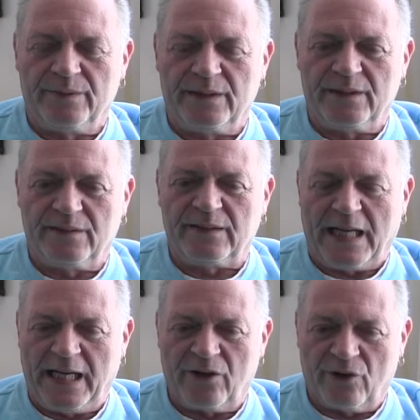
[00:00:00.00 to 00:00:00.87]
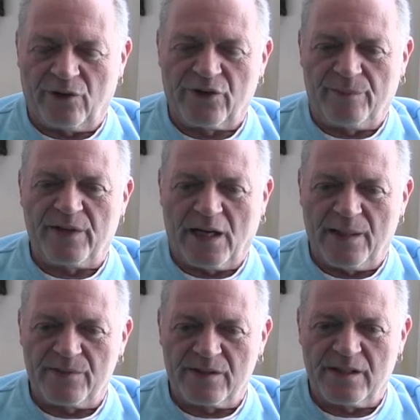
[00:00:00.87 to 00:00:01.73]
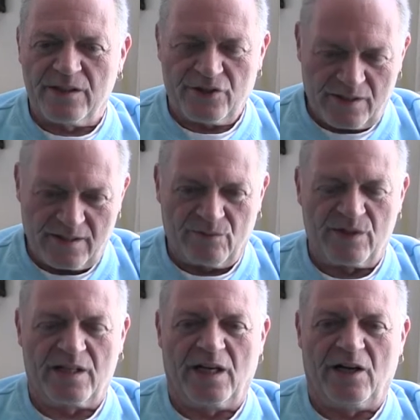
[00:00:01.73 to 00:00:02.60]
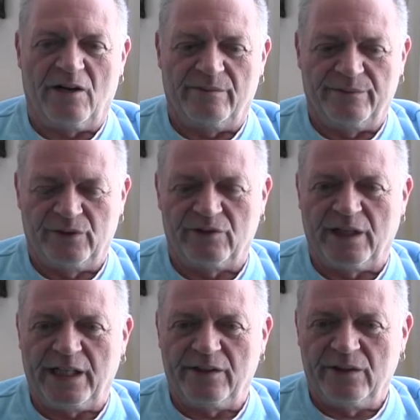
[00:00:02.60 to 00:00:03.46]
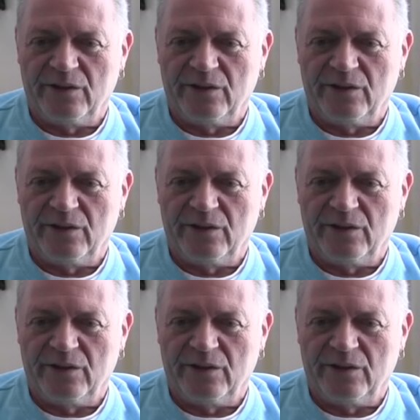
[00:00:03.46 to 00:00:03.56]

in his anger sometimes that he just was there. It was great.